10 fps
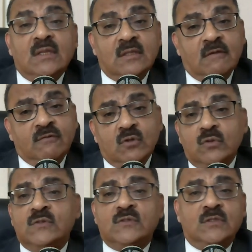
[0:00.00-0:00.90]
They've
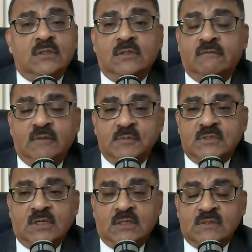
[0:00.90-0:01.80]
used film
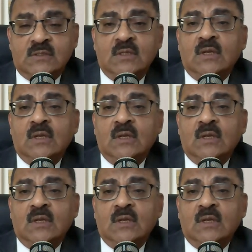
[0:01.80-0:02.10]
stars.